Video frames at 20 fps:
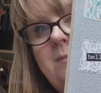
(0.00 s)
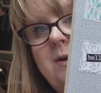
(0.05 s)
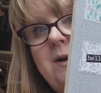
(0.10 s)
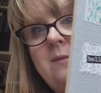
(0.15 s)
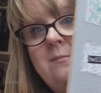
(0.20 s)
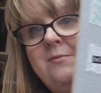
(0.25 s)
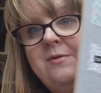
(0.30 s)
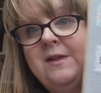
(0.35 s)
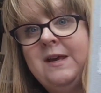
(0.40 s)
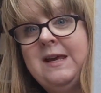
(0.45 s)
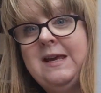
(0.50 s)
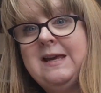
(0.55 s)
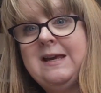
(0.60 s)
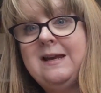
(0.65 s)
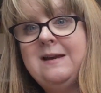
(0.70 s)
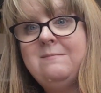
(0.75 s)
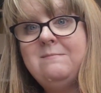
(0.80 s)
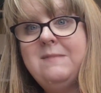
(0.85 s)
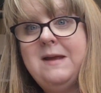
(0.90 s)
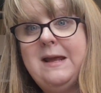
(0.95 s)
but I'm
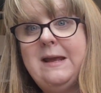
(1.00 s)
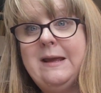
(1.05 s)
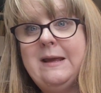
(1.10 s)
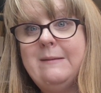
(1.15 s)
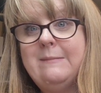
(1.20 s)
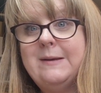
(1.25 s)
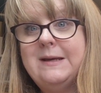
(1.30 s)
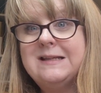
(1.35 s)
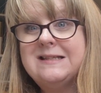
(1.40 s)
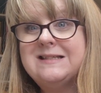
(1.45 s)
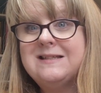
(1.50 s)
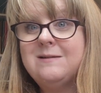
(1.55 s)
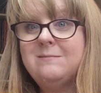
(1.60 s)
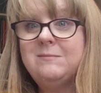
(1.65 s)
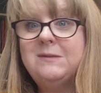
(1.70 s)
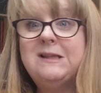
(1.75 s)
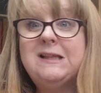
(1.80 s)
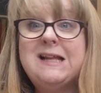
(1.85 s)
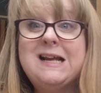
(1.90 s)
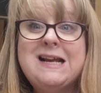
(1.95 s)
thinking maybe
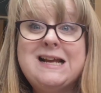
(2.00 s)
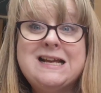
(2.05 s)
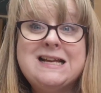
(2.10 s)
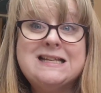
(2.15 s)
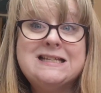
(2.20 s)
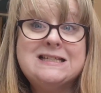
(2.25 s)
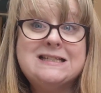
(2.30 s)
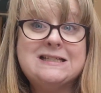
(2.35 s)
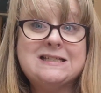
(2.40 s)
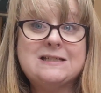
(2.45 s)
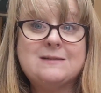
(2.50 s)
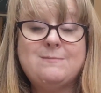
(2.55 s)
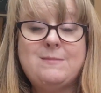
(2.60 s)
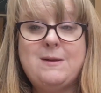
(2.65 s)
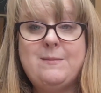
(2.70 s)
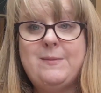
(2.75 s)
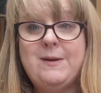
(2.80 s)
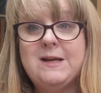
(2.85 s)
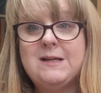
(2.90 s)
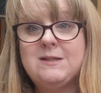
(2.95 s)
some lists,
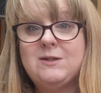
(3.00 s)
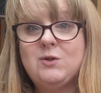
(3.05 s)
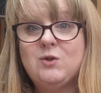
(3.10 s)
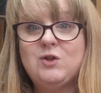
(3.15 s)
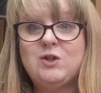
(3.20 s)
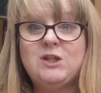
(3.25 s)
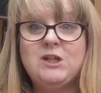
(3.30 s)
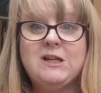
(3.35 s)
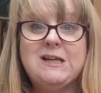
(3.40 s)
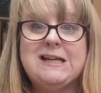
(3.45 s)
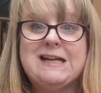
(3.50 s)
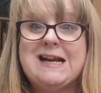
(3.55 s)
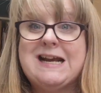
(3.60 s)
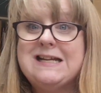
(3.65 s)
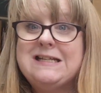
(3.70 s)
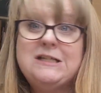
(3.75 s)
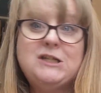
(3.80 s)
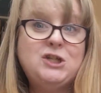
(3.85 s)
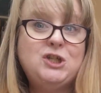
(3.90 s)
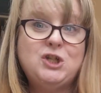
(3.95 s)
maybe a sort of
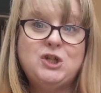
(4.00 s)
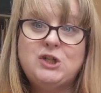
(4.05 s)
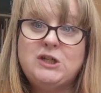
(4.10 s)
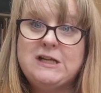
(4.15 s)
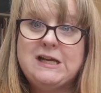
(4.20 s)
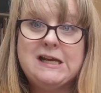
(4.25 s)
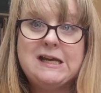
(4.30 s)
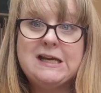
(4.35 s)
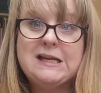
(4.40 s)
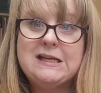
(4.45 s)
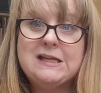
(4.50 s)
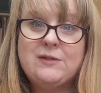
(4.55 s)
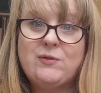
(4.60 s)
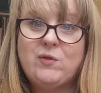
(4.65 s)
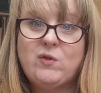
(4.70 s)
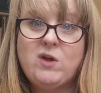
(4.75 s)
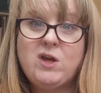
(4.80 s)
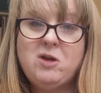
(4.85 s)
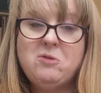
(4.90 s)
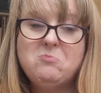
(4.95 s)
gratitude-y kind of
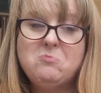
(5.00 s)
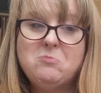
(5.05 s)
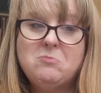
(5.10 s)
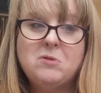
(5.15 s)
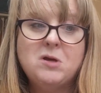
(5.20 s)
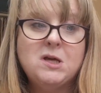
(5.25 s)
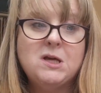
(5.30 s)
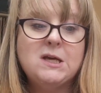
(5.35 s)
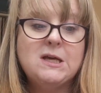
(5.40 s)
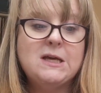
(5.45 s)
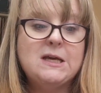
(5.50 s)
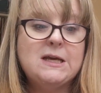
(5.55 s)
theme.